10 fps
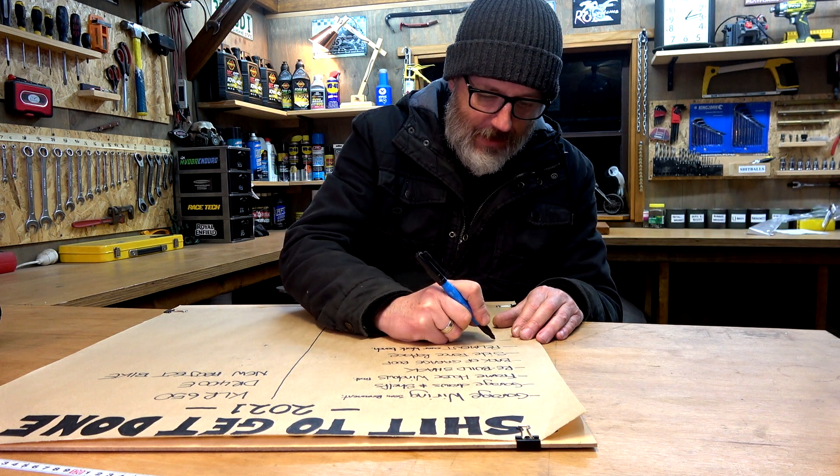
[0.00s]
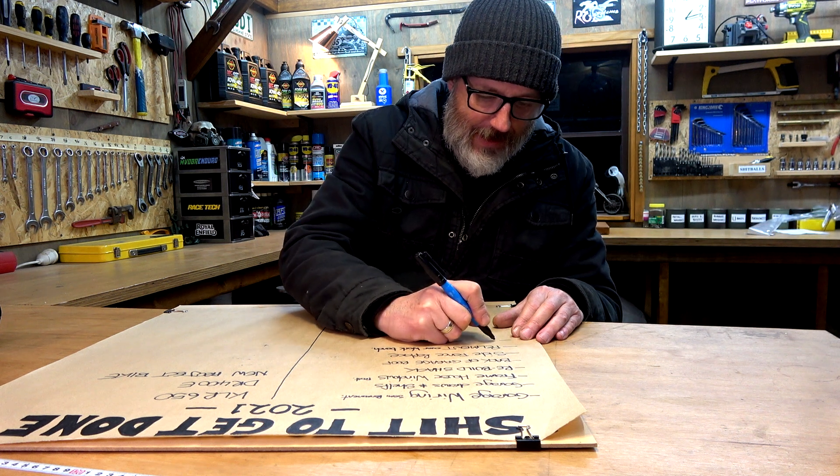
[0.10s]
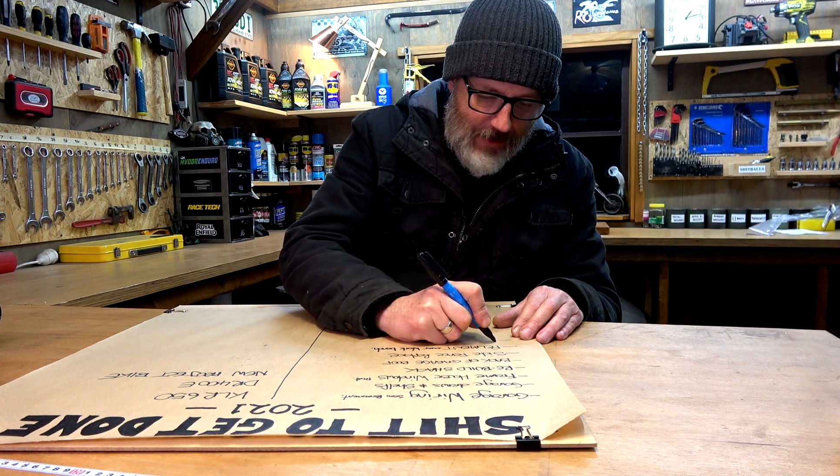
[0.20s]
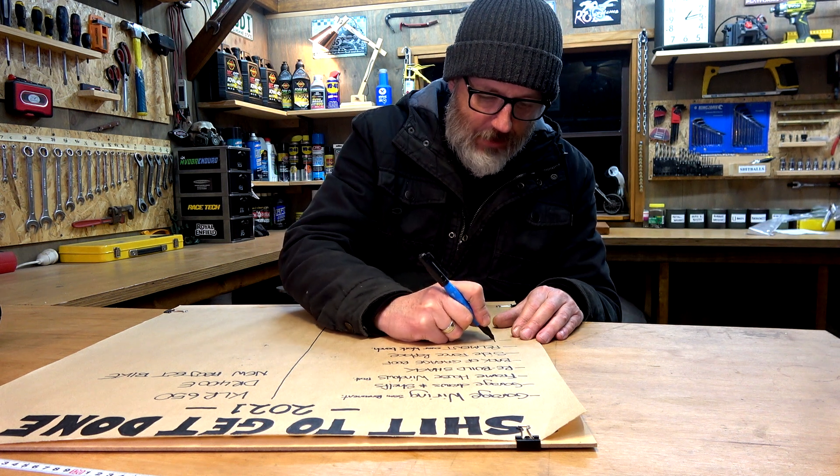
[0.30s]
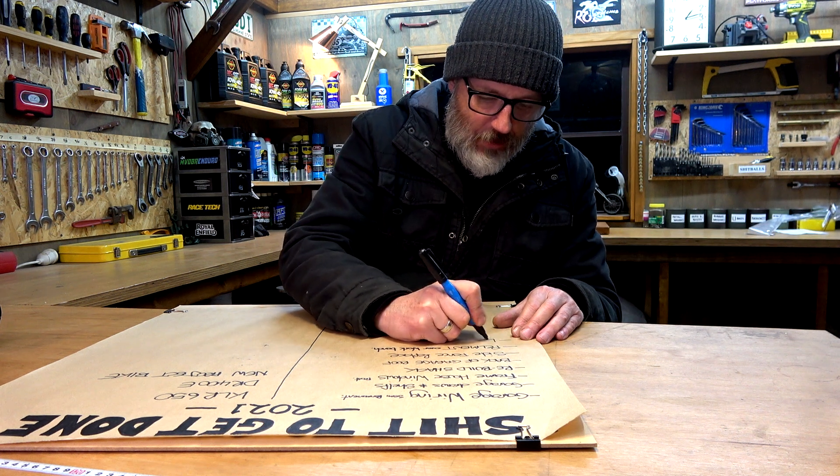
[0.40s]

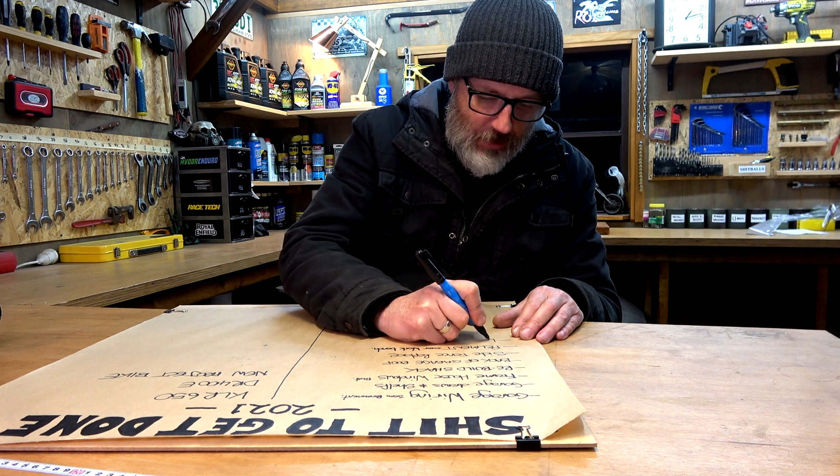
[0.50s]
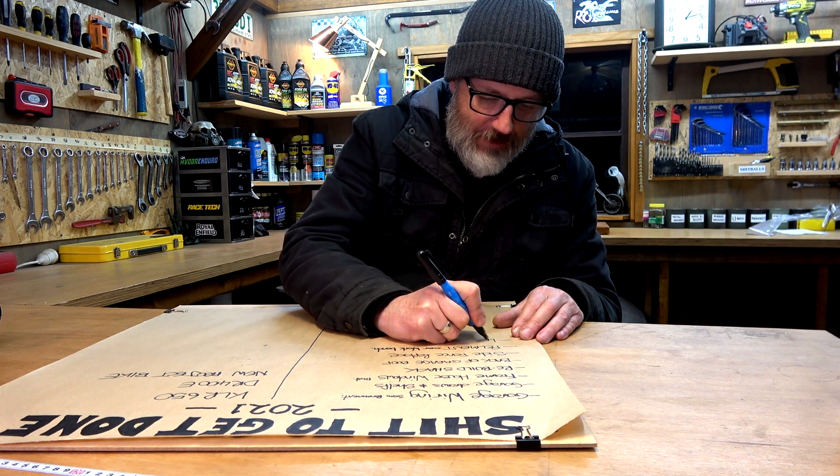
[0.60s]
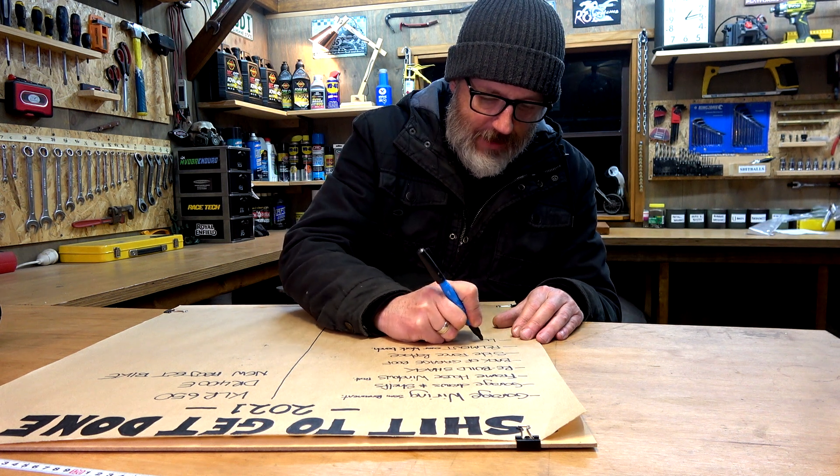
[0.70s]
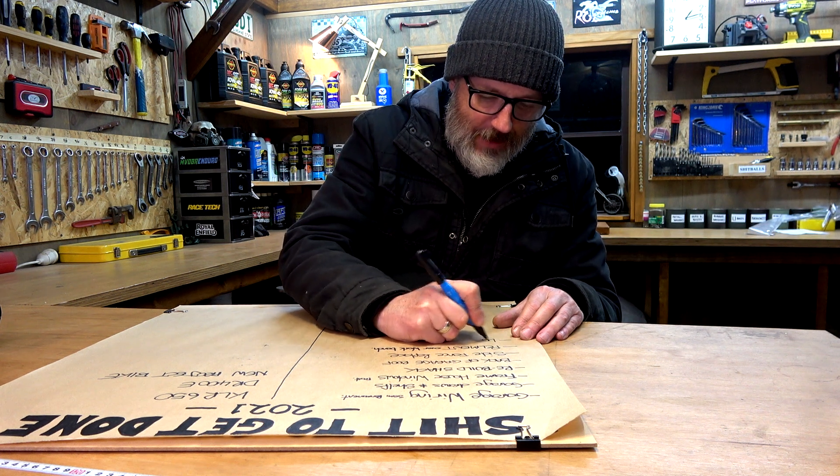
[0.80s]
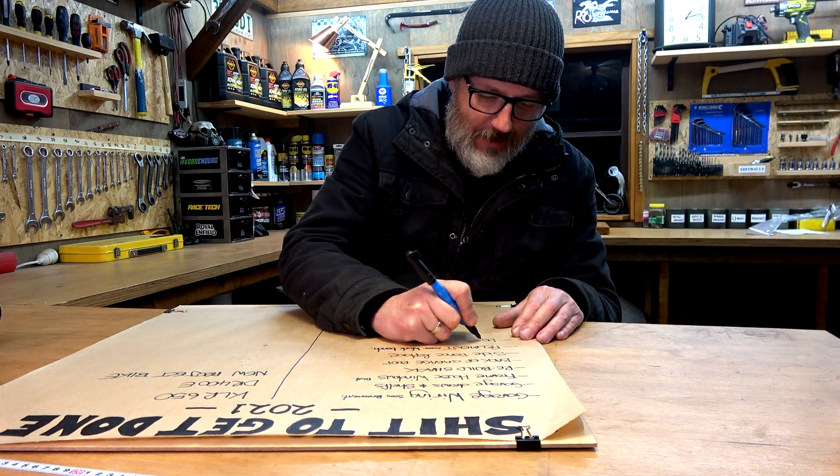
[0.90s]
lounge room
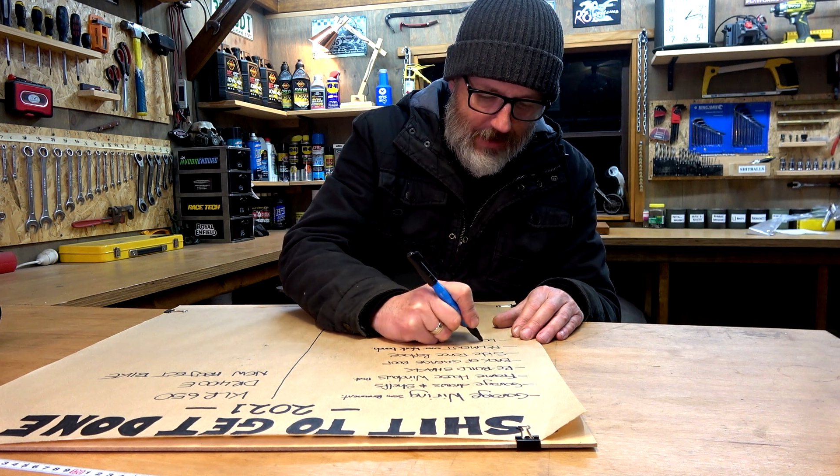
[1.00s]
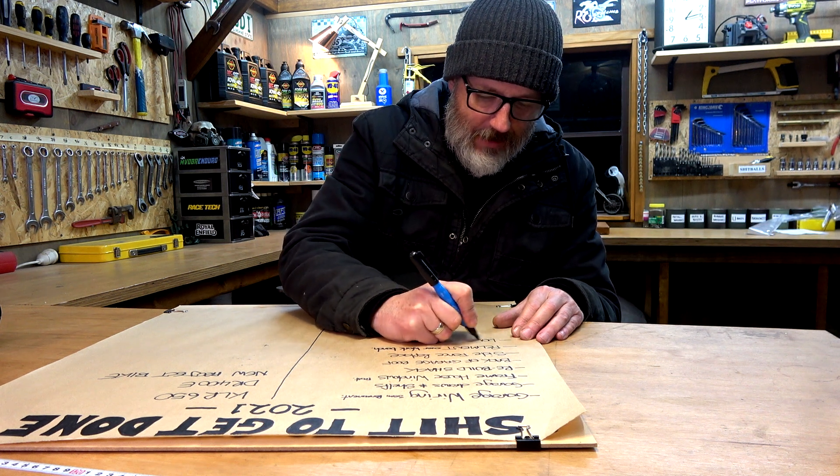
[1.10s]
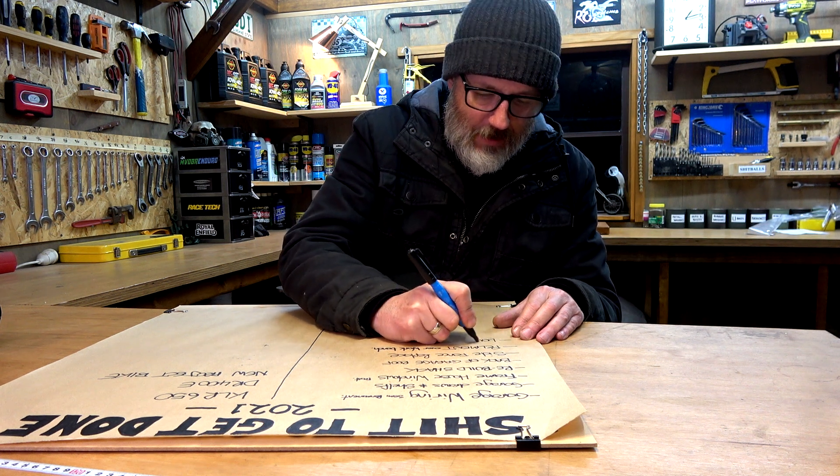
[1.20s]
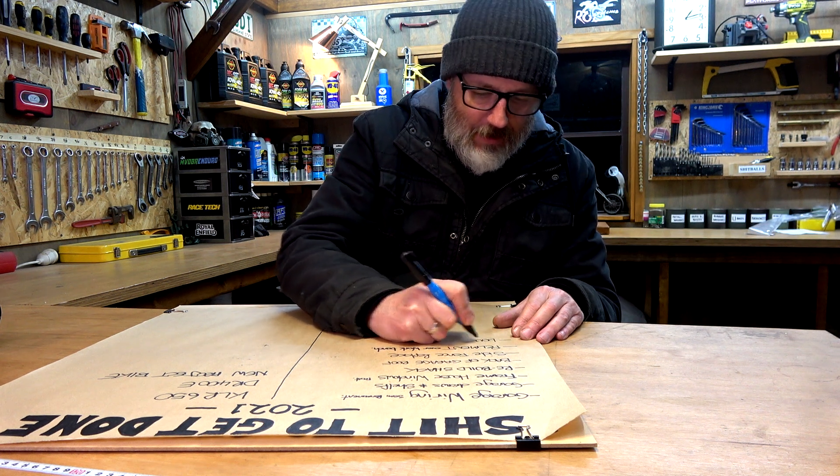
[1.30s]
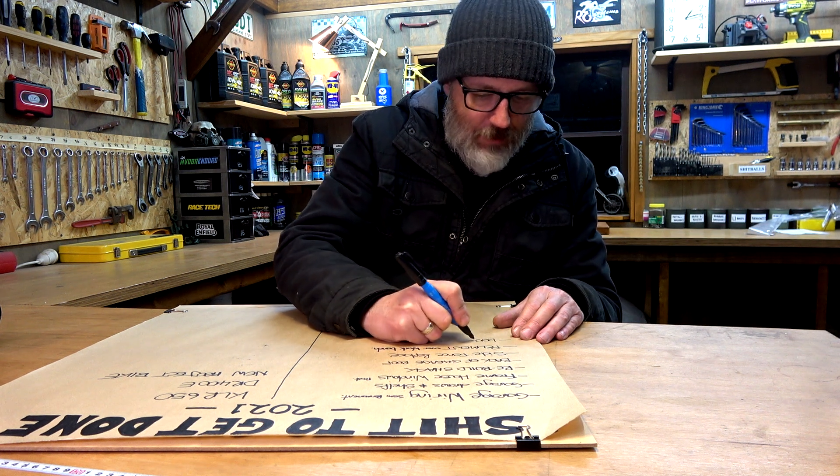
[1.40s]
ceiling.
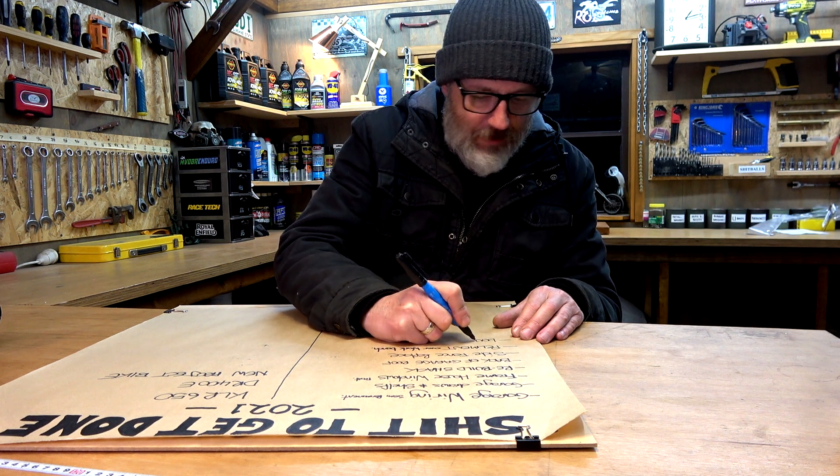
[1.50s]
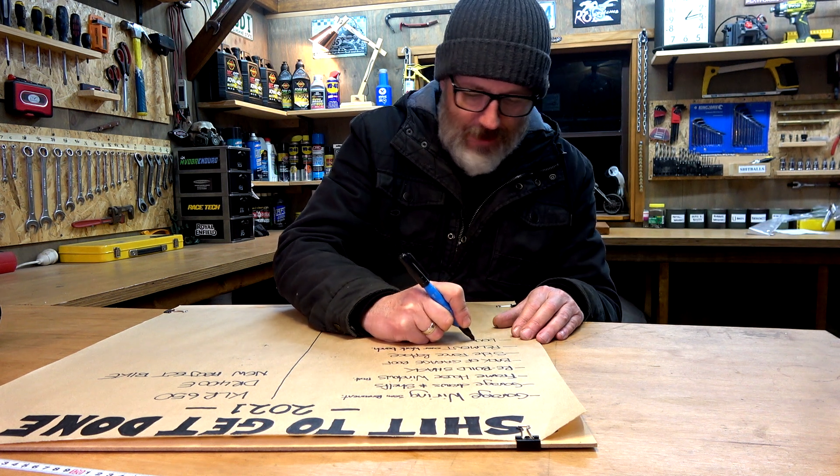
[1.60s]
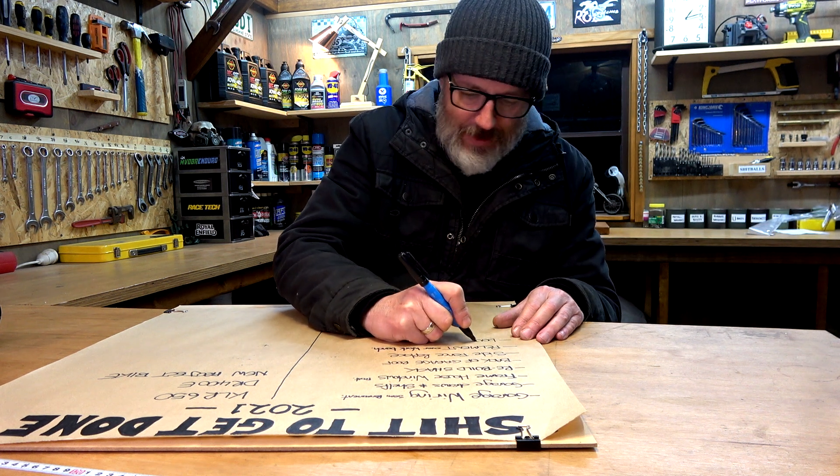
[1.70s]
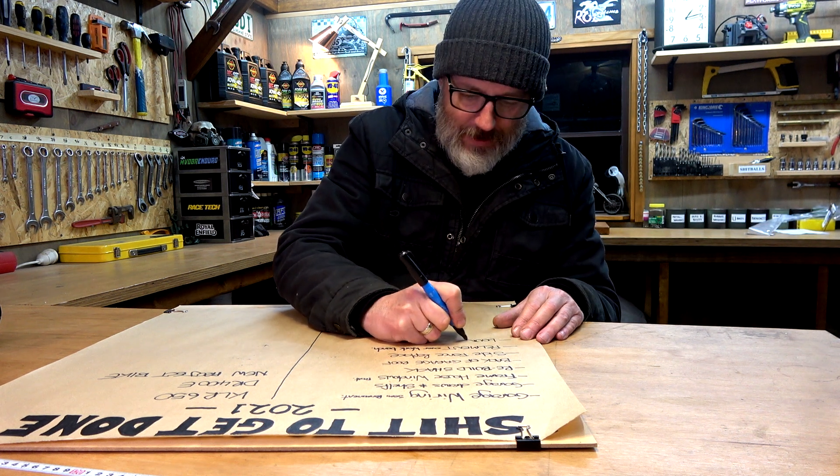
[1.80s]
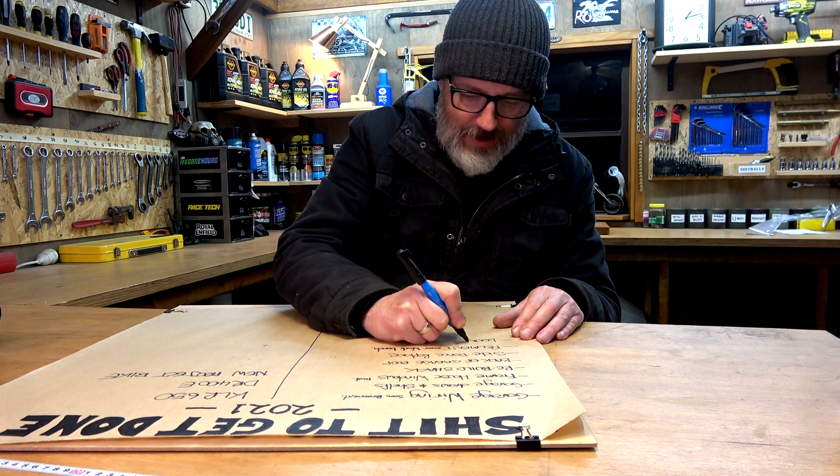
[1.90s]
I'm going to put
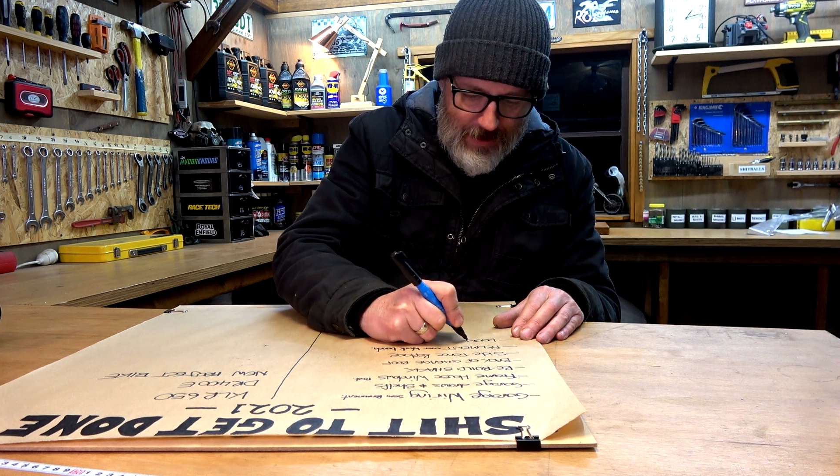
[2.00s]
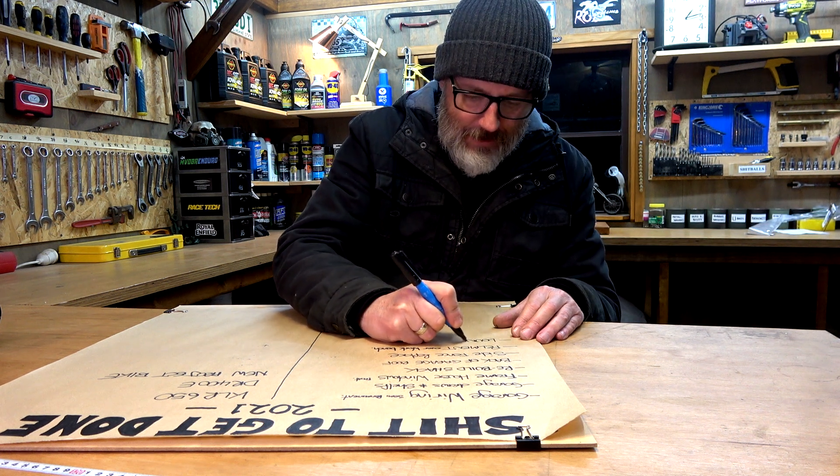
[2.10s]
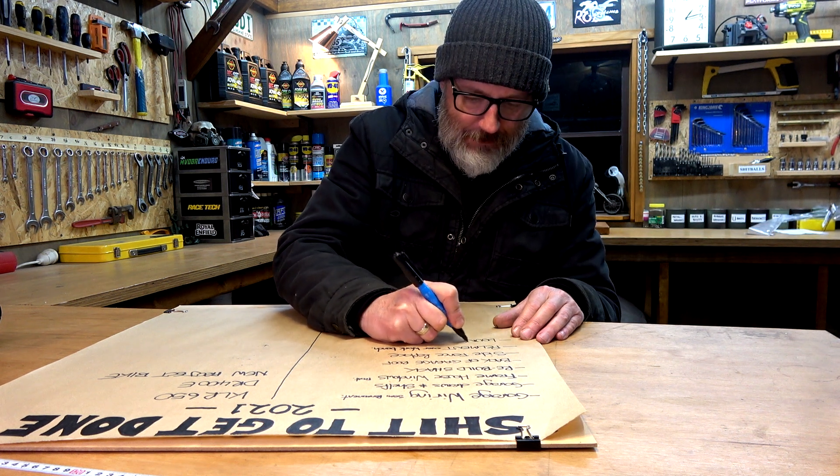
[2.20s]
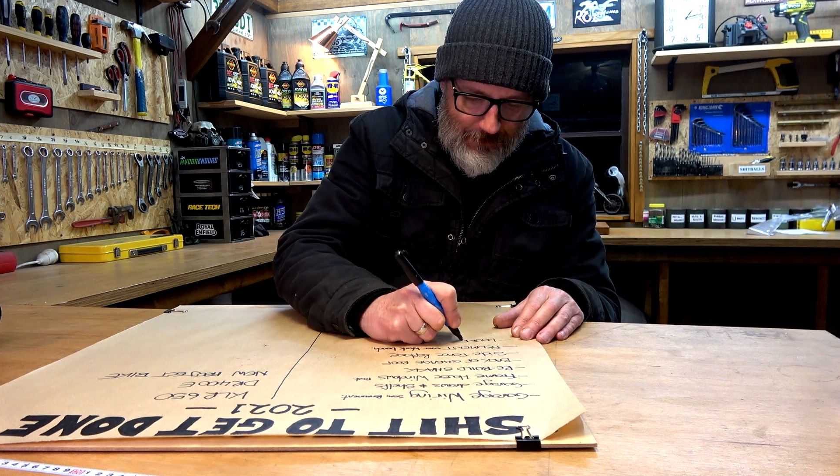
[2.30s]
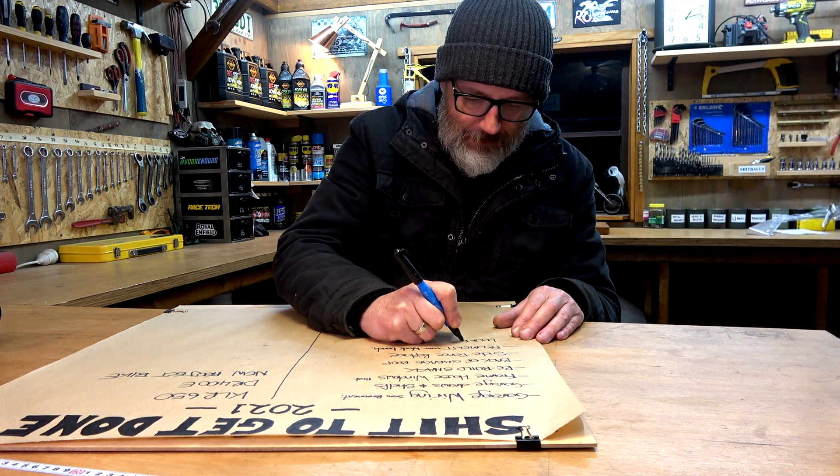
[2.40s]
that down.